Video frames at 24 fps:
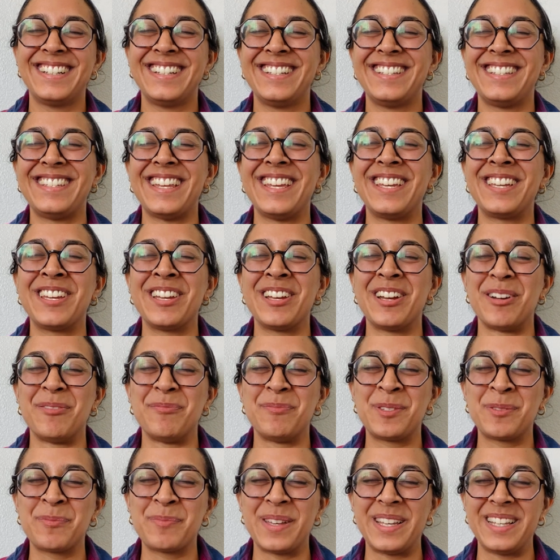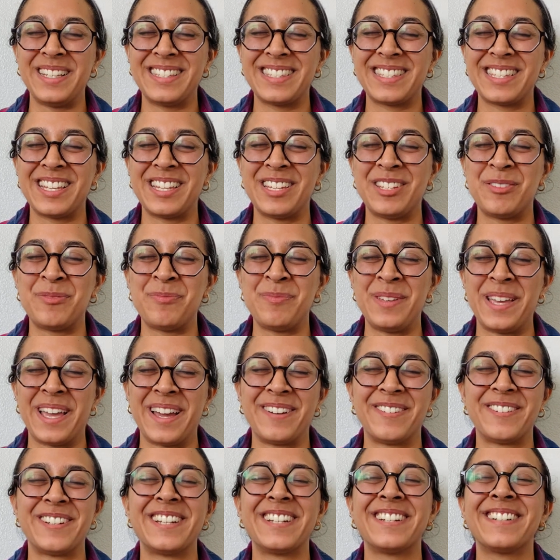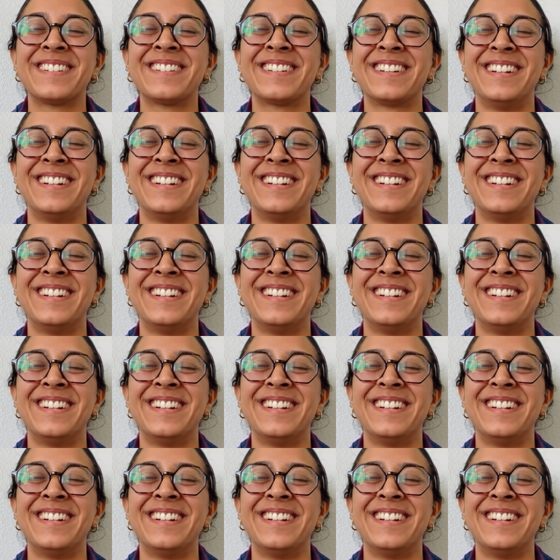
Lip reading: taking up space and meowing.